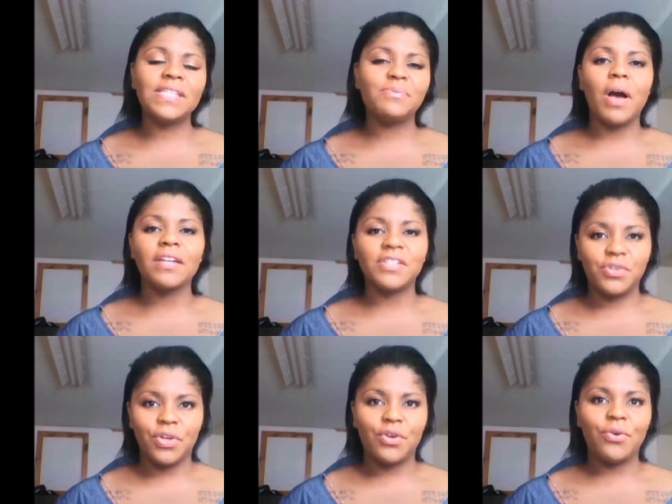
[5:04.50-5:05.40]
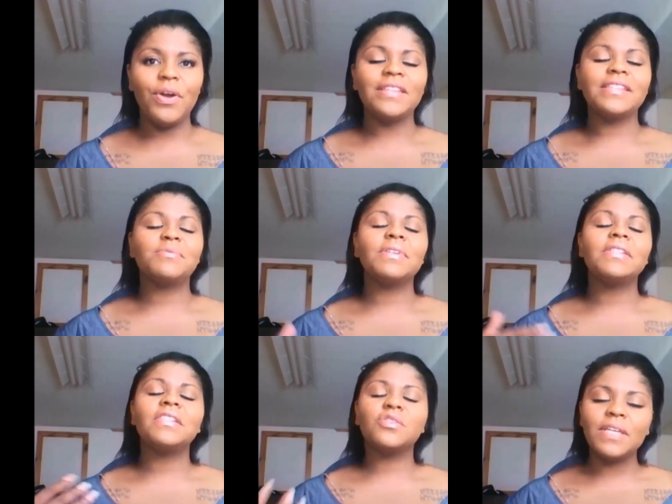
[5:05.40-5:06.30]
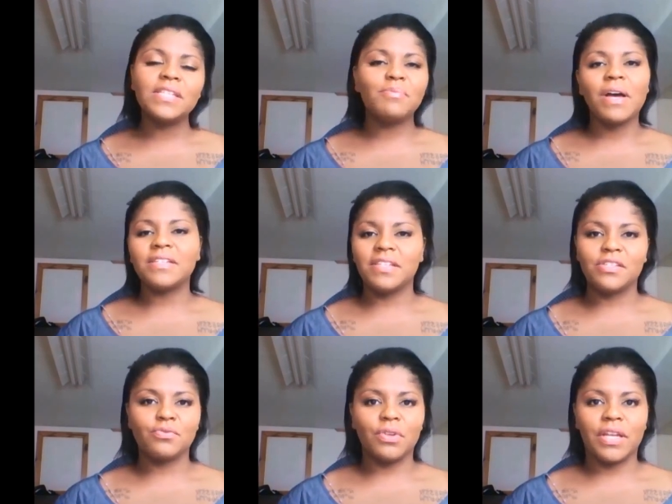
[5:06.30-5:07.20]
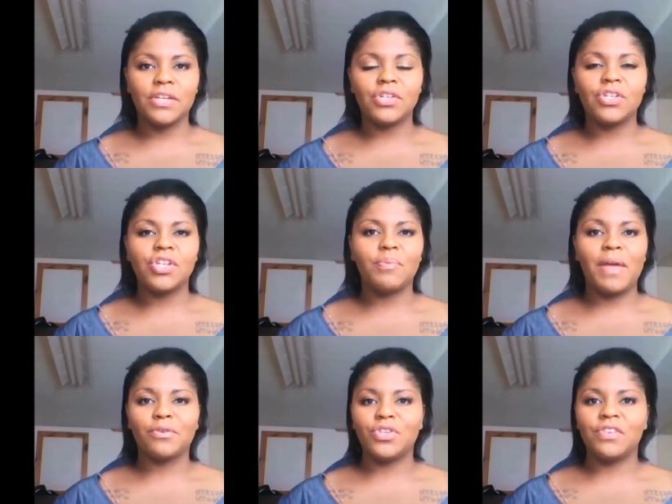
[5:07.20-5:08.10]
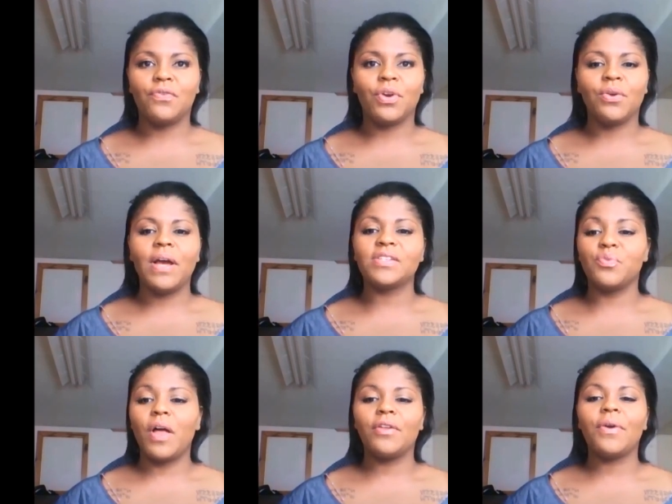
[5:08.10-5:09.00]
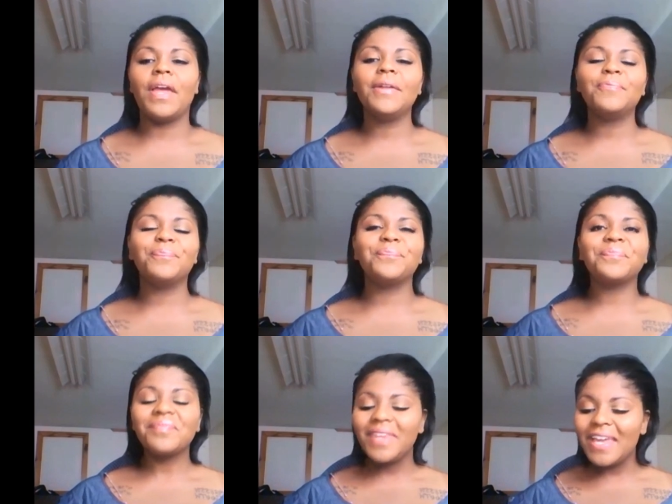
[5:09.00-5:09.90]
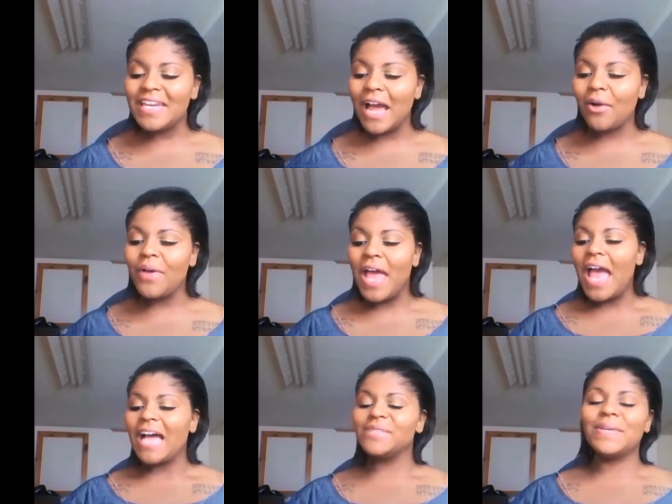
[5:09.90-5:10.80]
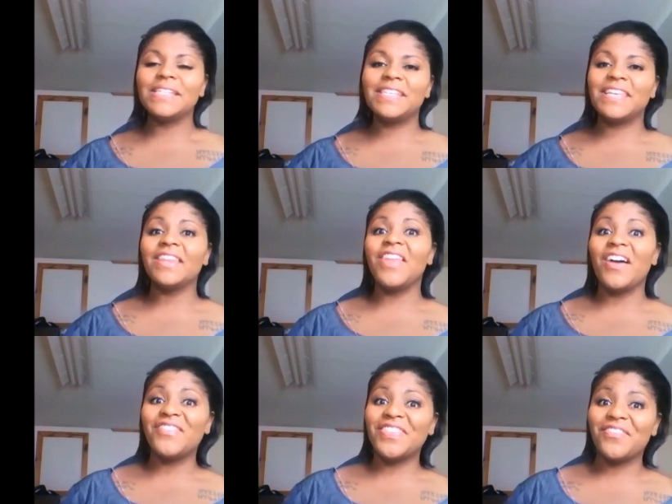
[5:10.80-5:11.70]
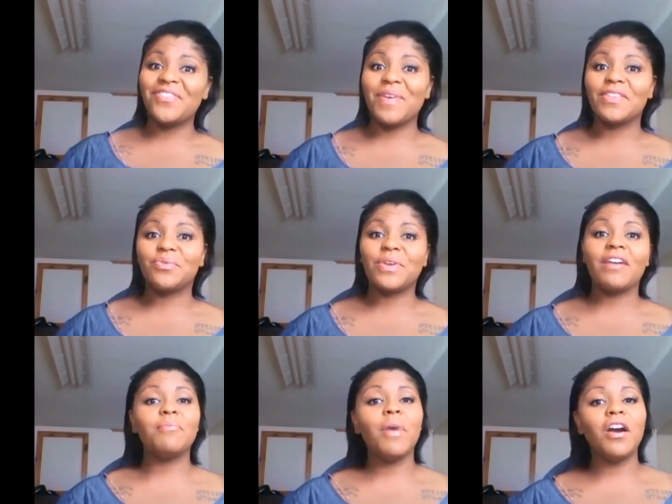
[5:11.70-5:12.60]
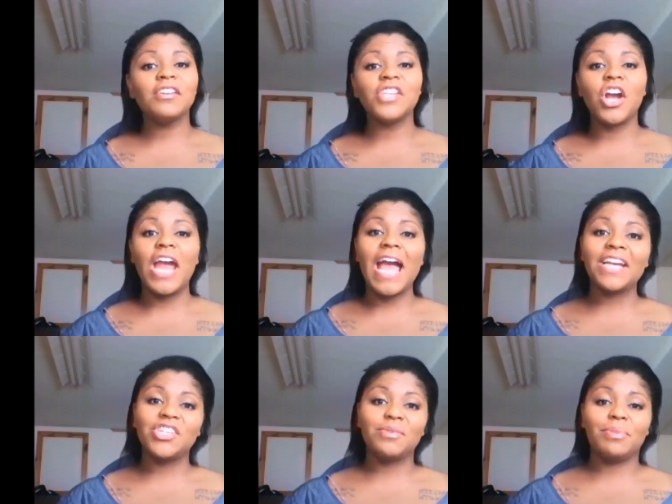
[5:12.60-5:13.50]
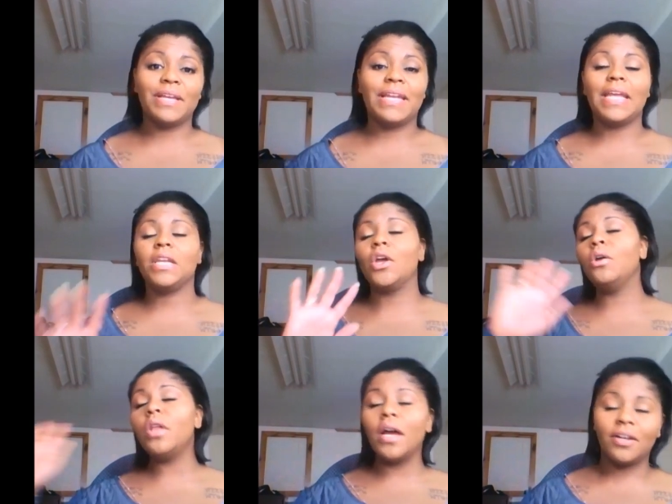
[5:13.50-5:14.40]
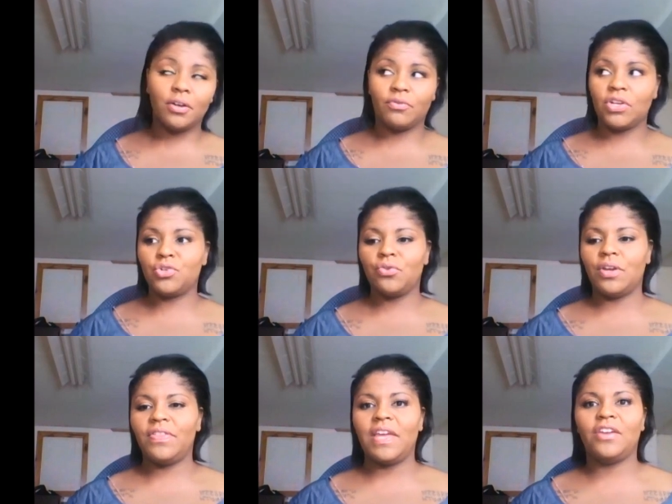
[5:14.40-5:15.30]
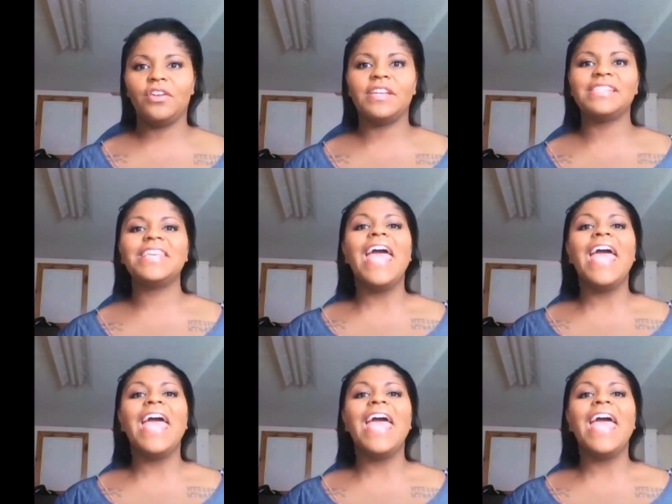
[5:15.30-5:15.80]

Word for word: spot to you. This brings a sweet spot to this relationship energy for you as well, okay? Now, as we get to the 11th of the month, we have Mars, our action planet, no longer in retrograde, thank goodness,